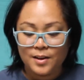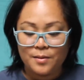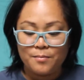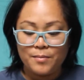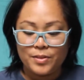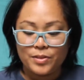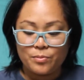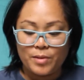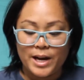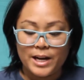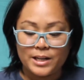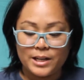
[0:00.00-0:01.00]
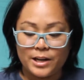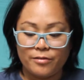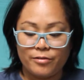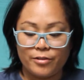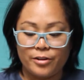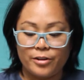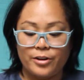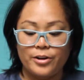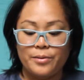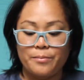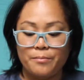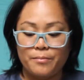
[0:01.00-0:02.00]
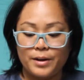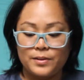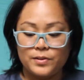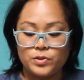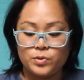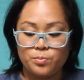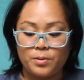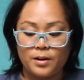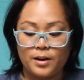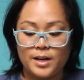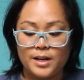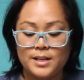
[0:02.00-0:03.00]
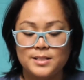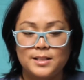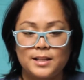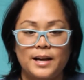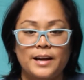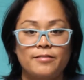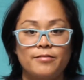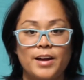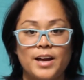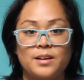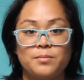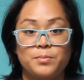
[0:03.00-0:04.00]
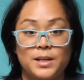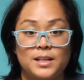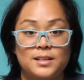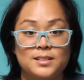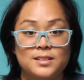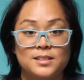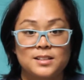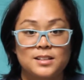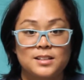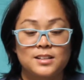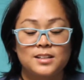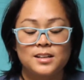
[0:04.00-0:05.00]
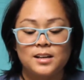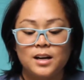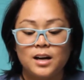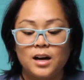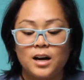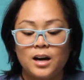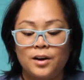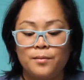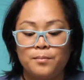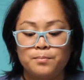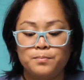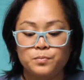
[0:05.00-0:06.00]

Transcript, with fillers: but the mind governed by the Spirit is life and peace. Um,